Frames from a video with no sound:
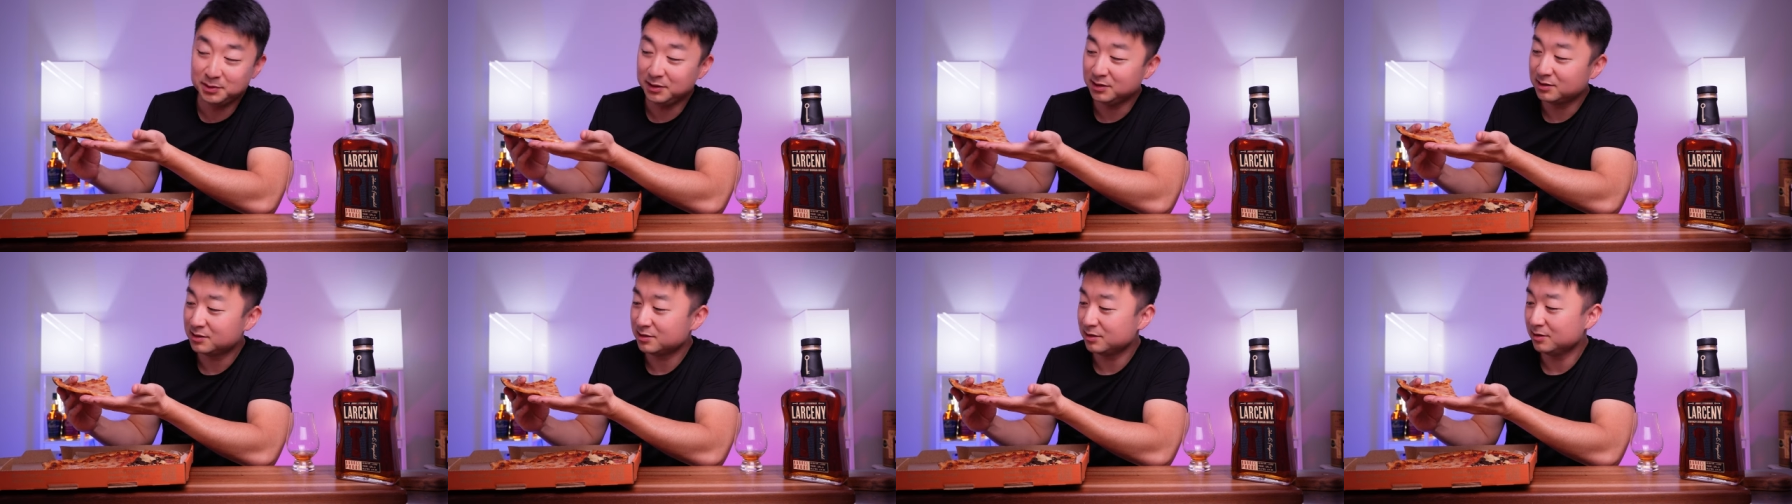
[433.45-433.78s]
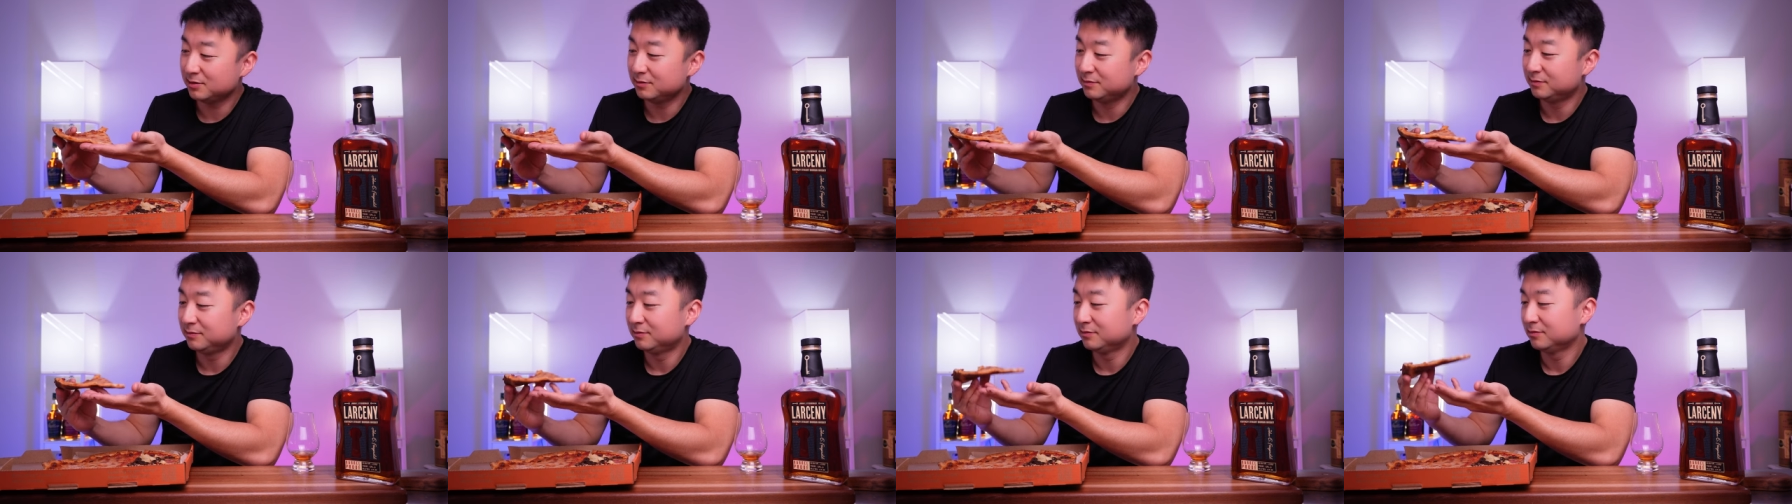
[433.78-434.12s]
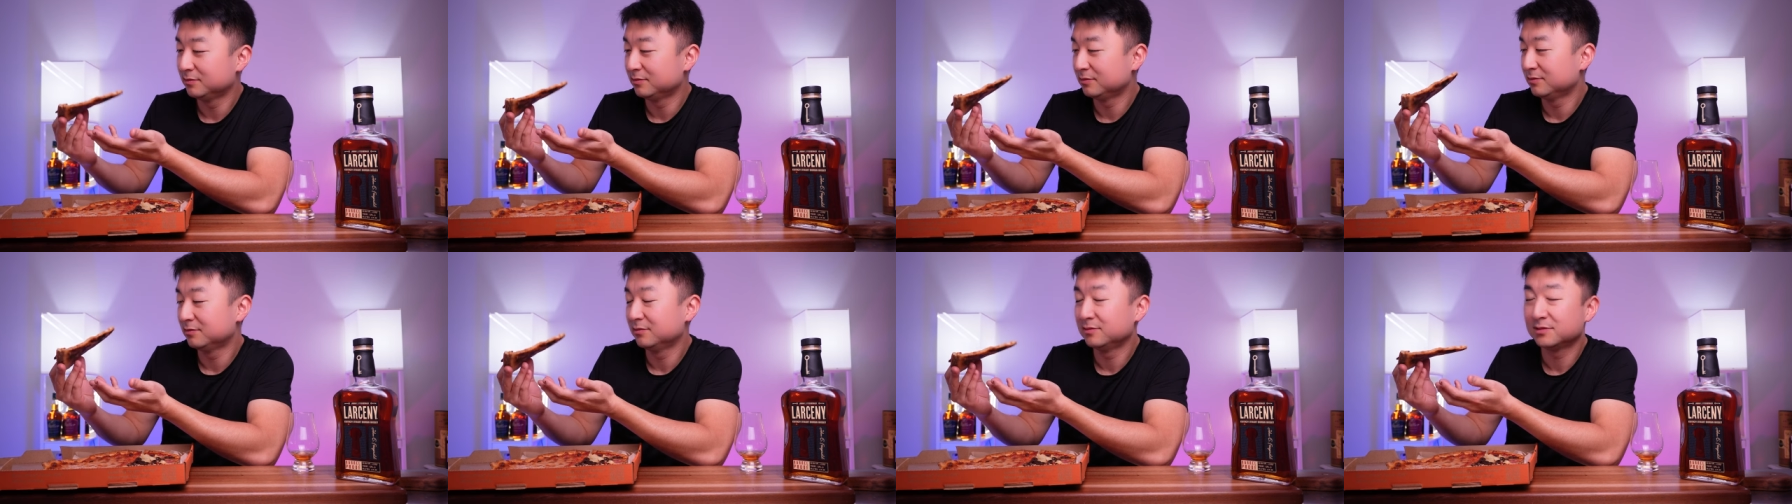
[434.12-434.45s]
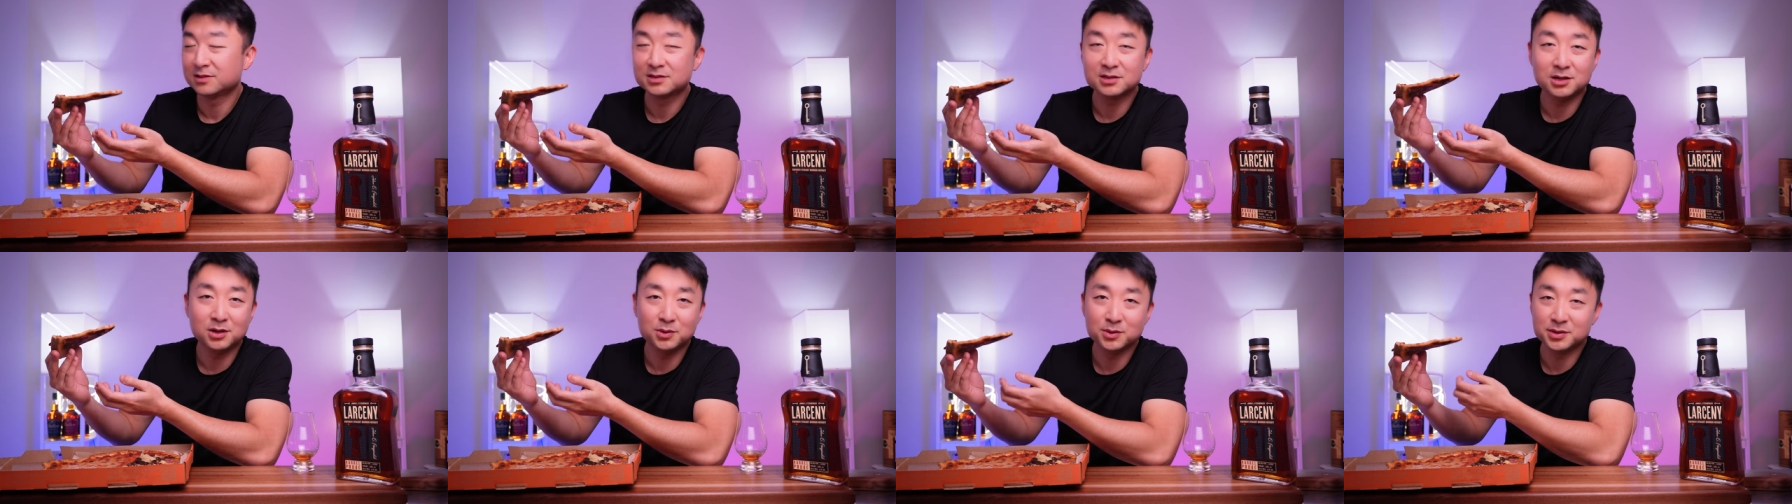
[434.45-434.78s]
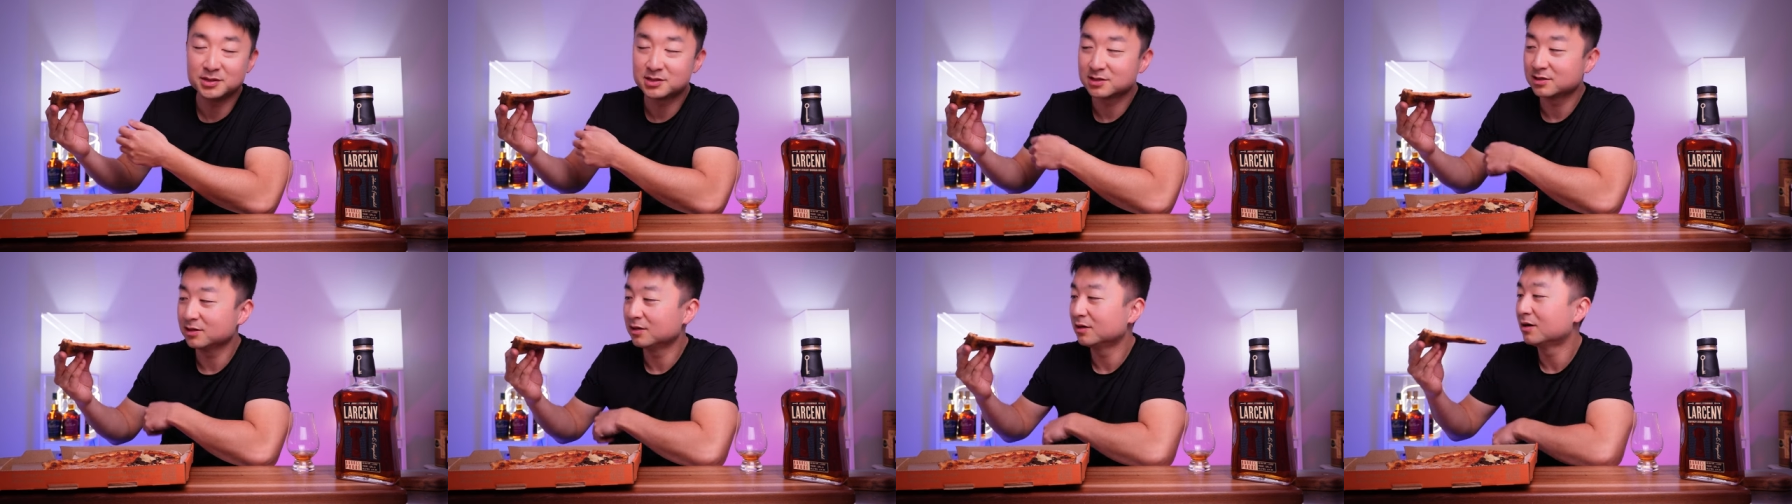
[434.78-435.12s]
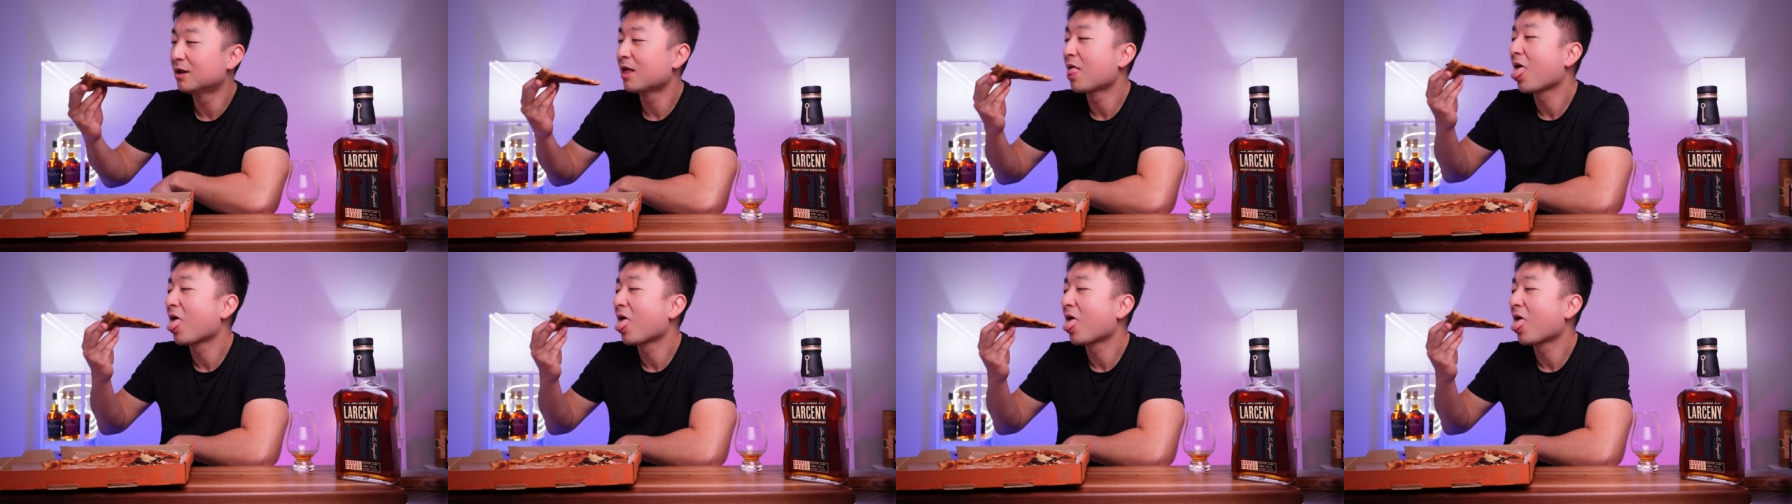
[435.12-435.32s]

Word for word: Pizza. It's always good.